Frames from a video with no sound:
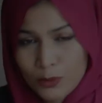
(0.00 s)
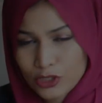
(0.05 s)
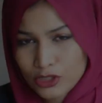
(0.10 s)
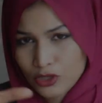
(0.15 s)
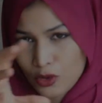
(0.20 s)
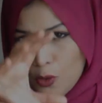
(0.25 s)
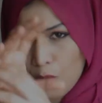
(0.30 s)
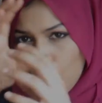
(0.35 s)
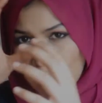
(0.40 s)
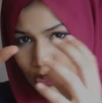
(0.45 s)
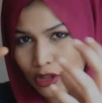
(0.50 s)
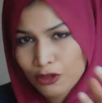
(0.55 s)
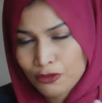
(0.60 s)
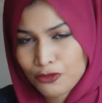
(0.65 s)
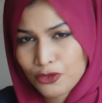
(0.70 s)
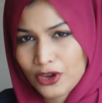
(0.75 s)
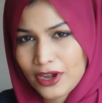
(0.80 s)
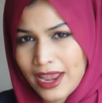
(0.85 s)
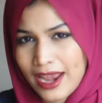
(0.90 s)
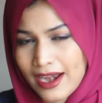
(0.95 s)
put all
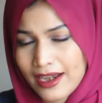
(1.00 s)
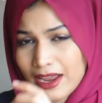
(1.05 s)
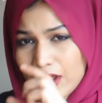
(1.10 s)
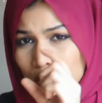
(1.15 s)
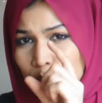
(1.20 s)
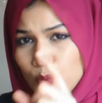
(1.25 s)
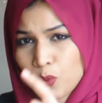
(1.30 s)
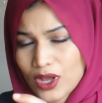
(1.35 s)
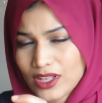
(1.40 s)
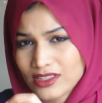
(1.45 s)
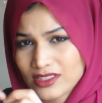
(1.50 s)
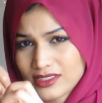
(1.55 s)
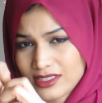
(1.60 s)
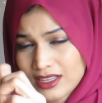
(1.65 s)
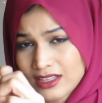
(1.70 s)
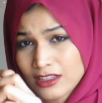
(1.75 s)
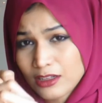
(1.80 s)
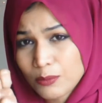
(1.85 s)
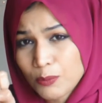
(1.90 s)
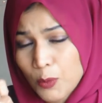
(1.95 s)
of your hair in one
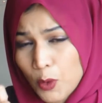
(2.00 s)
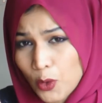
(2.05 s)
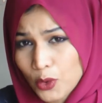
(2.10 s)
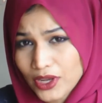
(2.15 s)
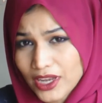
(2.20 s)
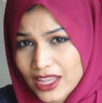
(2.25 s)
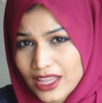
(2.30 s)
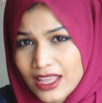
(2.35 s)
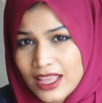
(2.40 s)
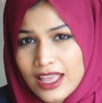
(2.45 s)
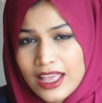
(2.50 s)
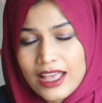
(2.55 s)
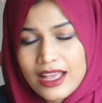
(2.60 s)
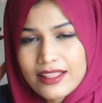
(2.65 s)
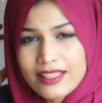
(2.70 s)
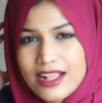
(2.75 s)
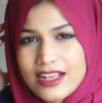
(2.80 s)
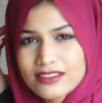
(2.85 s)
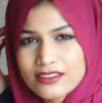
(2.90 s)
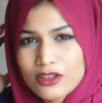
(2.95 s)
single pony,
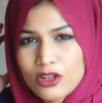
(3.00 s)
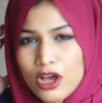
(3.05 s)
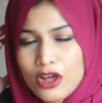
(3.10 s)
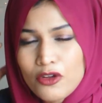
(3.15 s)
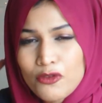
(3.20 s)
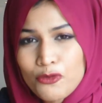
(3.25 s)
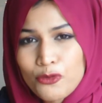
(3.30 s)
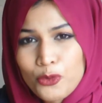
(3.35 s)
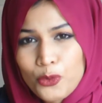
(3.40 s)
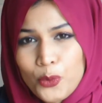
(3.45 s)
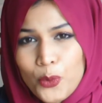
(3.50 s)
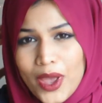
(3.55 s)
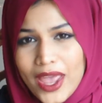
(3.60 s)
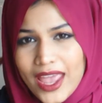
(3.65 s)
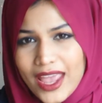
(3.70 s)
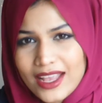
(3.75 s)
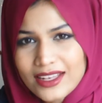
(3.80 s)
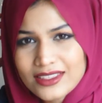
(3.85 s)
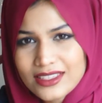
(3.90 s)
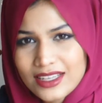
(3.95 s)
there's a lot of
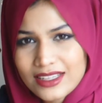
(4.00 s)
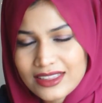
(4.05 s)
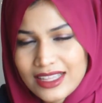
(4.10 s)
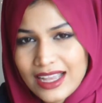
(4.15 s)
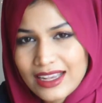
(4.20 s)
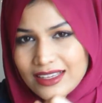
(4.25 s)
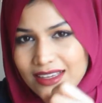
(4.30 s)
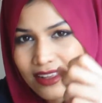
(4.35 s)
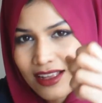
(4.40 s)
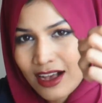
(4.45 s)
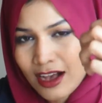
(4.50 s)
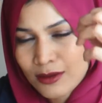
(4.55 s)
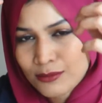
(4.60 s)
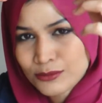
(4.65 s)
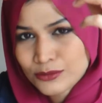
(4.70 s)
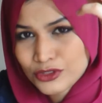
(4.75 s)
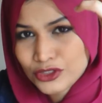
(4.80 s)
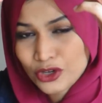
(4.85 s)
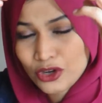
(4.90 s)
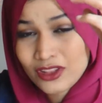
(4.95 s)
weight that
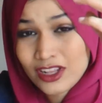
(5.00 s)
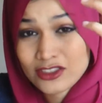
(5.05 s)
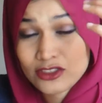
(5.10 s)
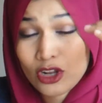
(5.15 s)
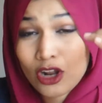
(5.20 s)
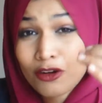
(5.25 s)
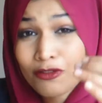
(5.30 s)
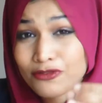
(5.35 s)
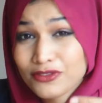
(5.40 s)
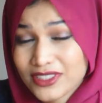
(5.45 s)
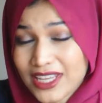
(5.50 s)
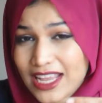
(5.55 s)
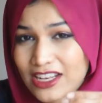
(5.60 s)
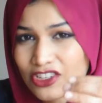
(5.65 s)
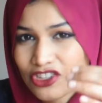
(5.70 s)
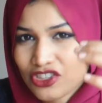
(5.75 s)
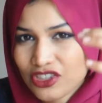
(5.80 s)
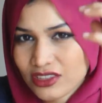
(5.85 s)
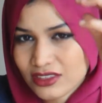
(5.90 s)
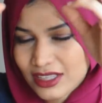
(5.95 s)
comes, there's a lot of
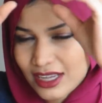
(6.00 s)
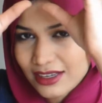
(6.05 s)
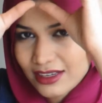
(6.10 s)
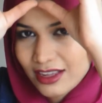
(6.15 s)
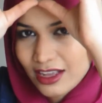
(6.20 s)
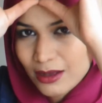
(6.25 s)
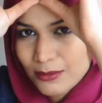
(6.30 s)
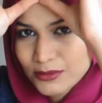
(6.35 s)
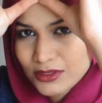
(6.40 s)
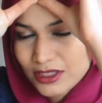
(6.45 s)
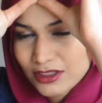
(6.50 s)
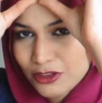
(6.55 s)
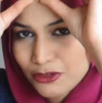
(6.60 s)
tension that comes